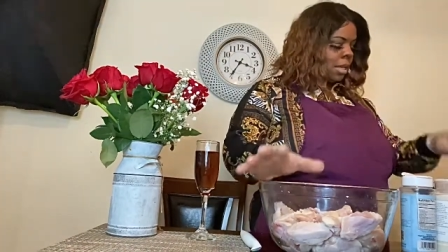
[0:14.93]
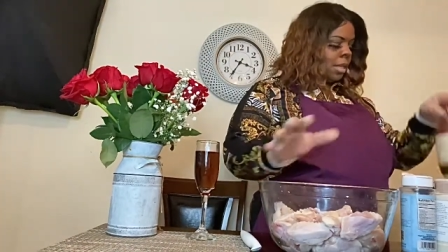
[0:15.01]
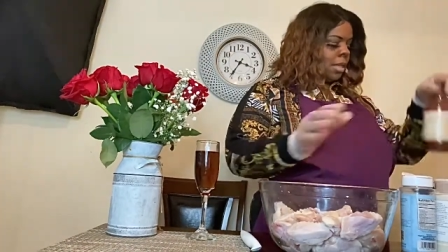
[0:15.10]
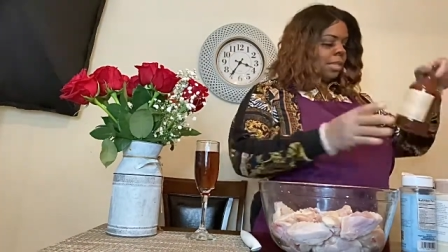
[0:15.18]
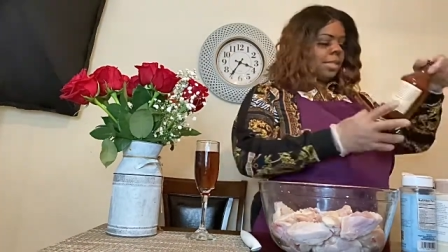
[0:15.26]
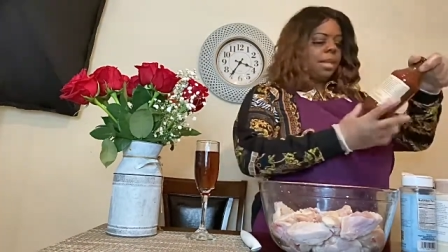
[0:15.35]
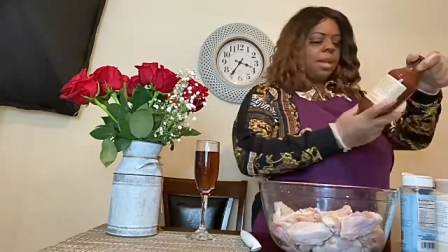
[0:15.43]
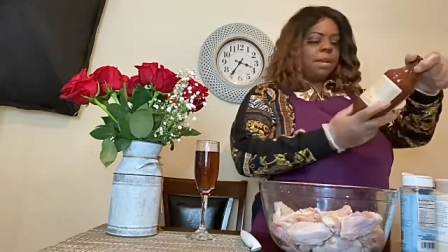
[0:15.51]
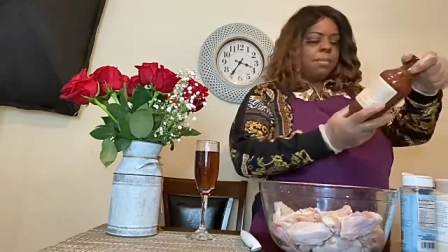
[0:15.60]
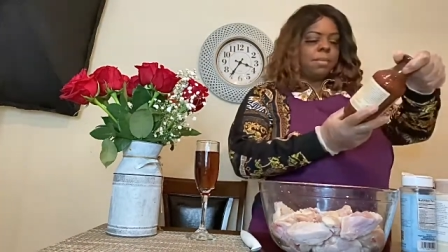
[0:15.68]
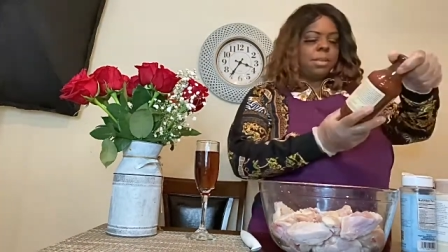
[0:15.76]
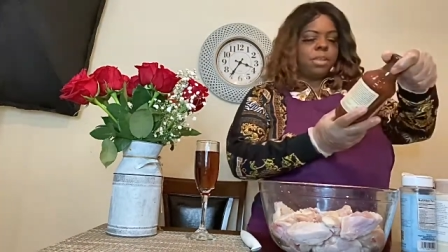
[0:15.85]

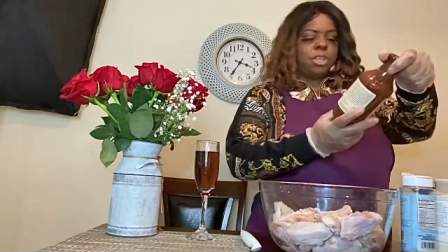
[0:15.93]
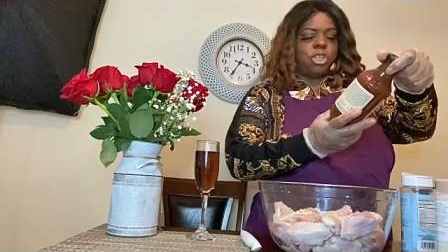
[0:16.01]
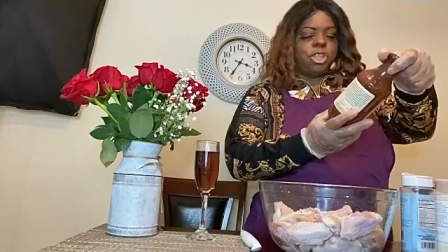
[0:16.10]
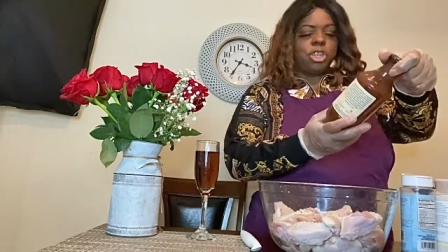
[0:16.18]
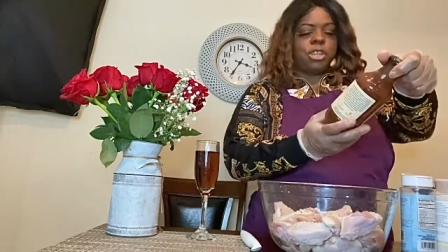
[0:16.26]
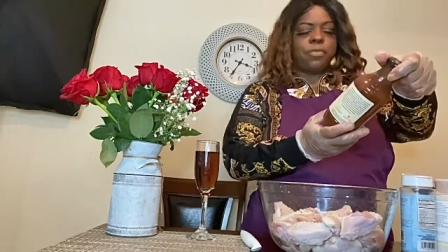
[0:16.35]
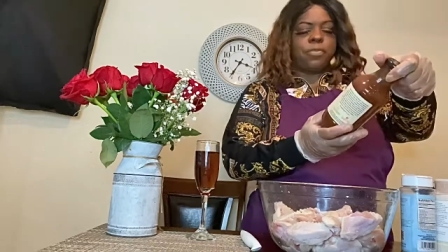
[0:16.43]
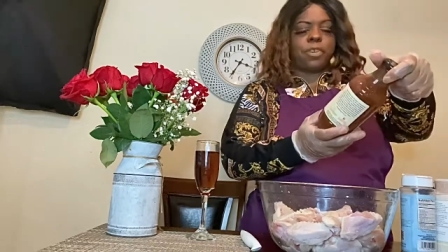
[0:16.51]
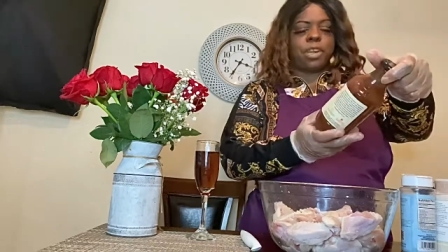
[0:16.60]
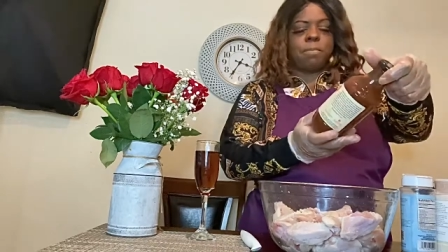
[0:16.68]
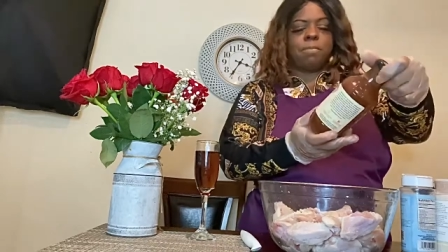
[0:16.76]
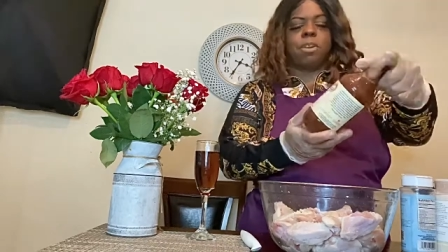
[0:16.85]
some
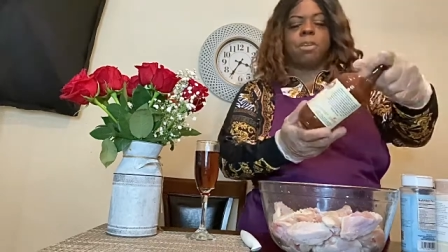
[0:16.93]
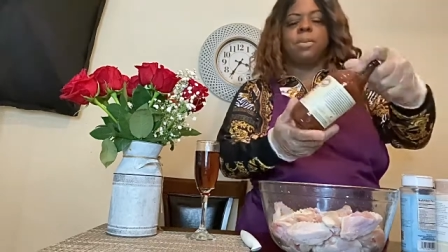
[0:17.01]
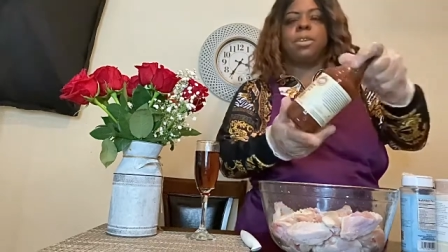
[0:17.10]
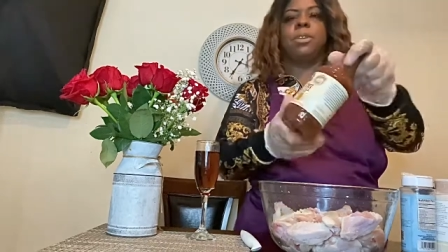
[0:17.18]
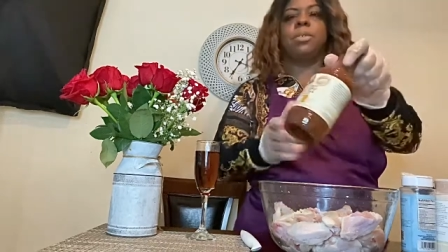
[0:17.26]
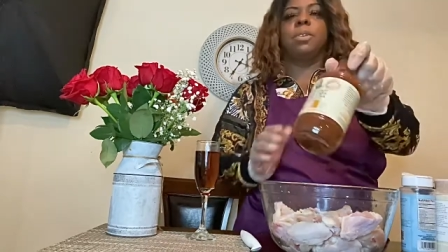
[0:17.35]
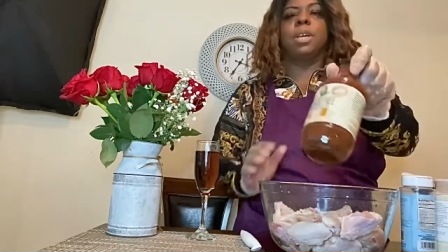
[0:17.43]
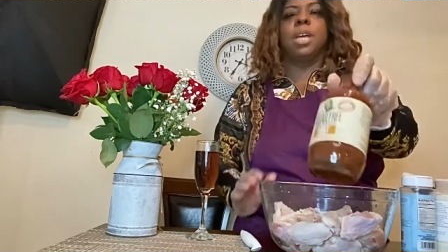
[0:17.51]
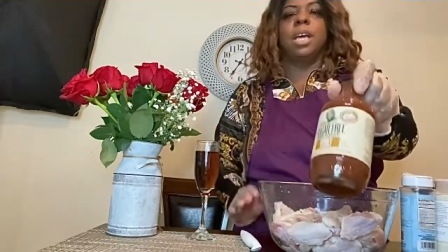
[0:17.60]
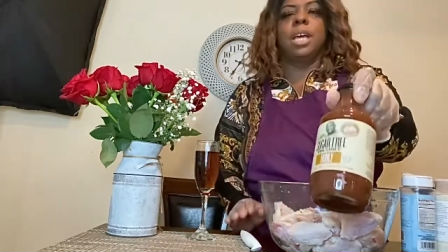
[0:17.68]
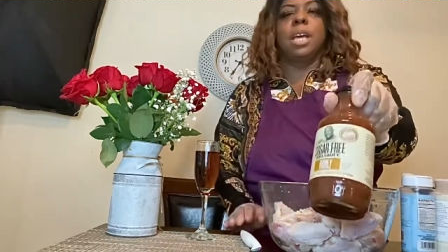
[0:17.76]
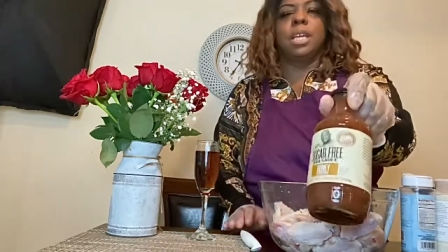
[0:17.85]
sugar-free barbecue
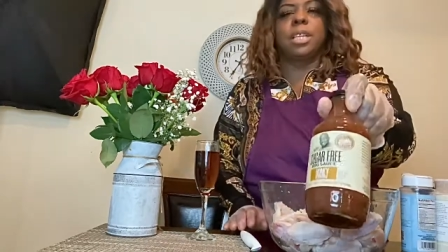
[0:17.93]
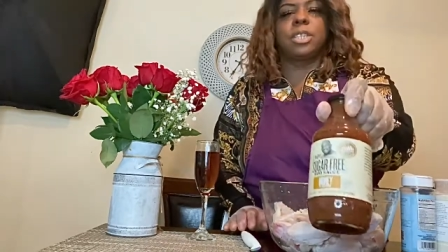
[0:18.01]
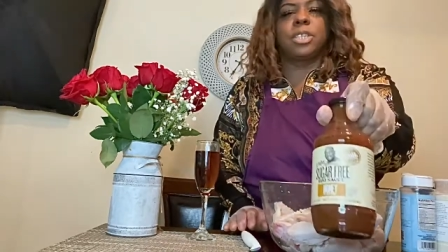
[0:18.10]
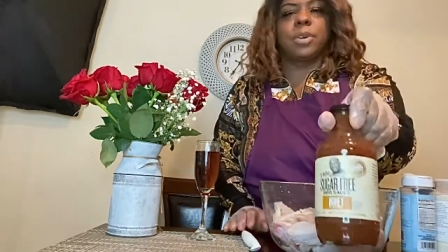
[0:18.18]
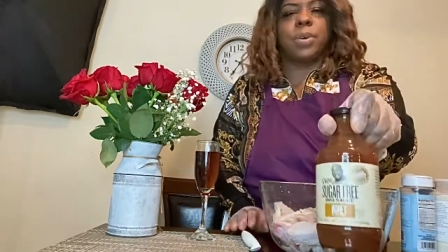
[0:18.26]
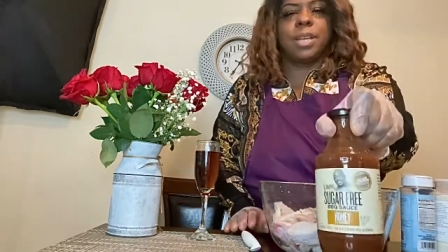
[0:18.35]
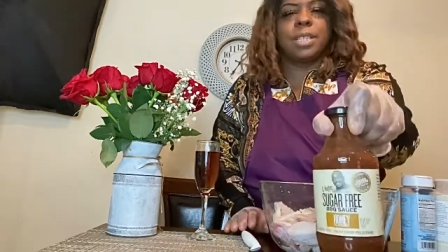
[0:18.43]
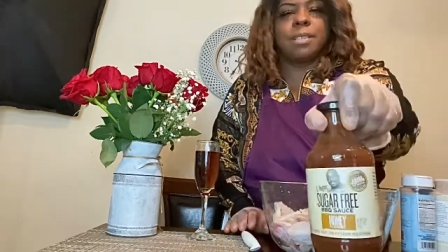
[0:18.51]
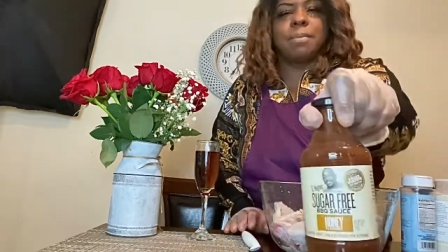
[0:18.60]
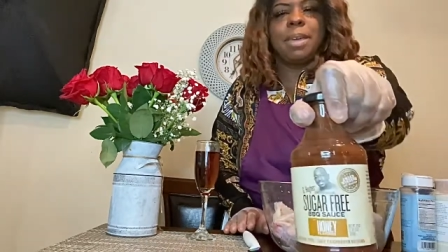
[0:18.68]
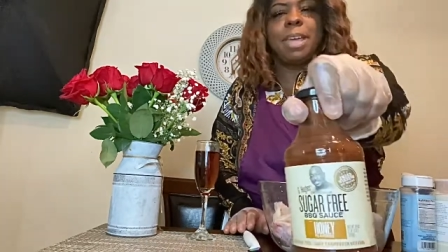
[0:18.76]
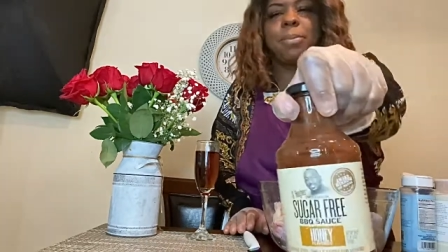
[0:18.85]
sauce
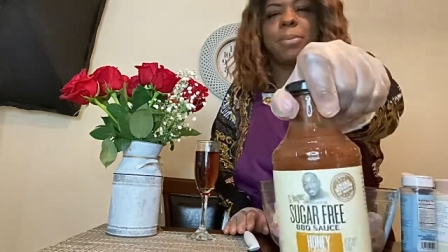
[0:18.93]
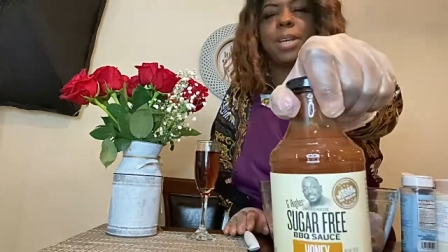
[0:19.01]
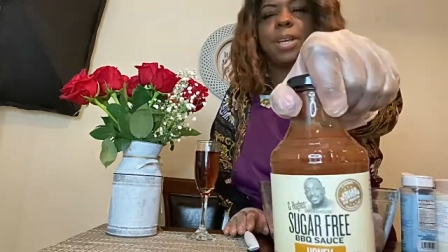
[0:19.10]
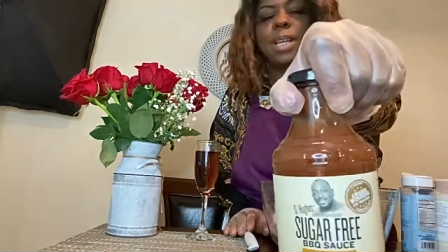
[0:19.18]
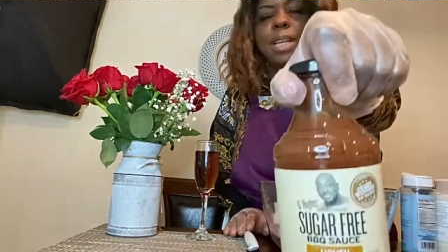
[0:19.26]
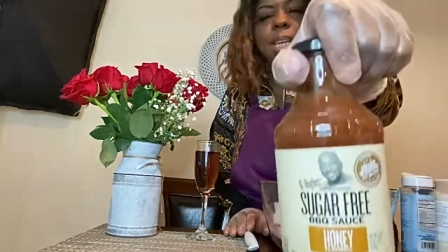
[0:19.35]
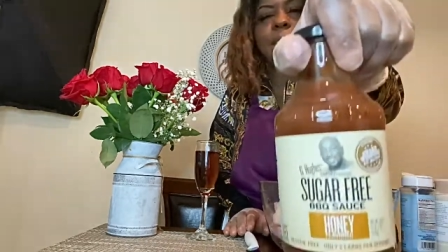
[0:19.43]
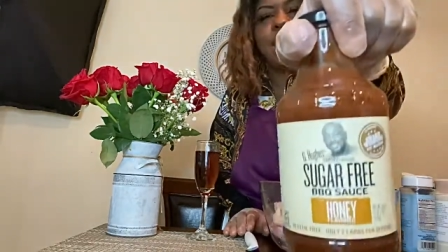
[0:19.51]
made with honey.